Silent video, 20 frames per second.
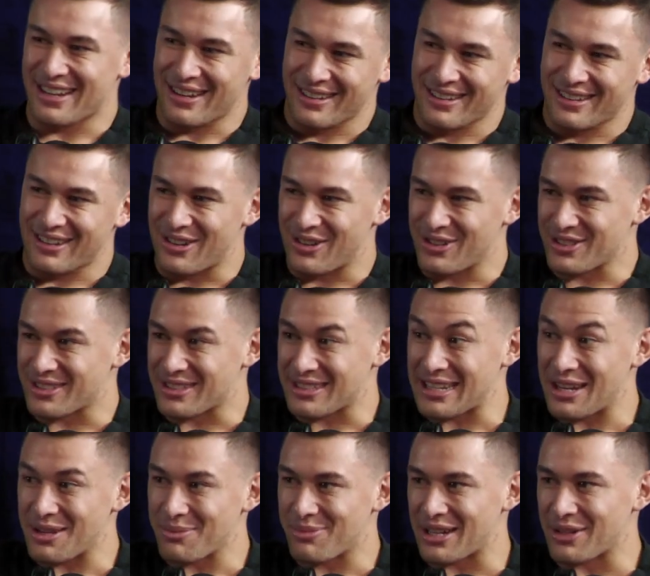I mean, I, I was
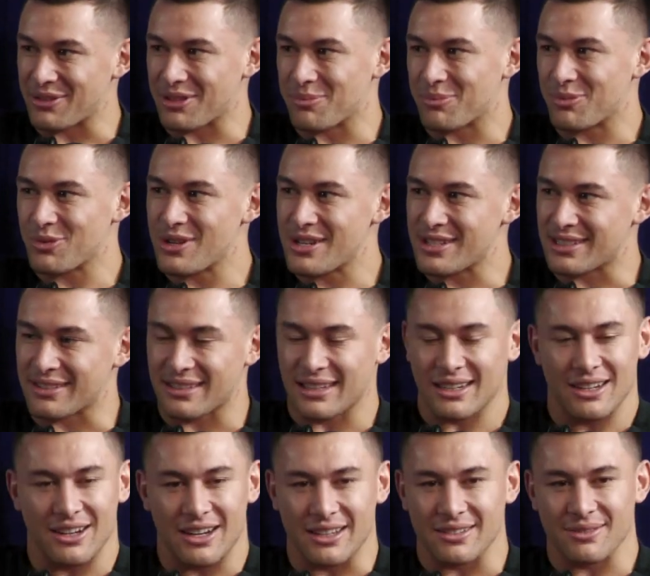celebrating with the boys yeah. and I was
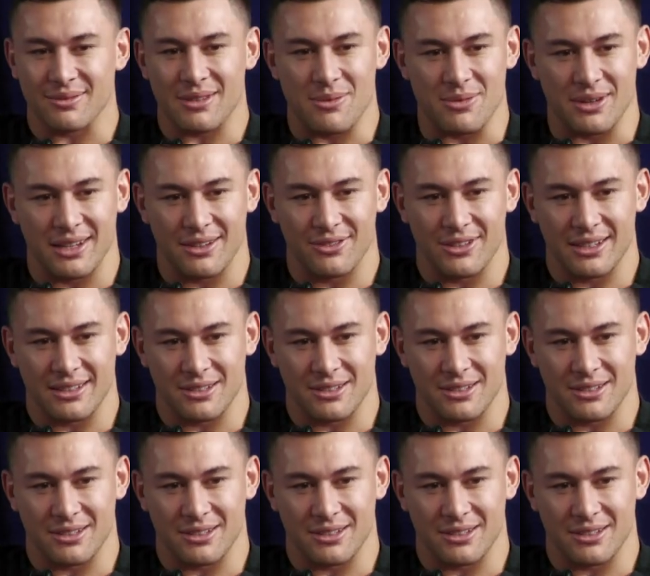like, all right, I'm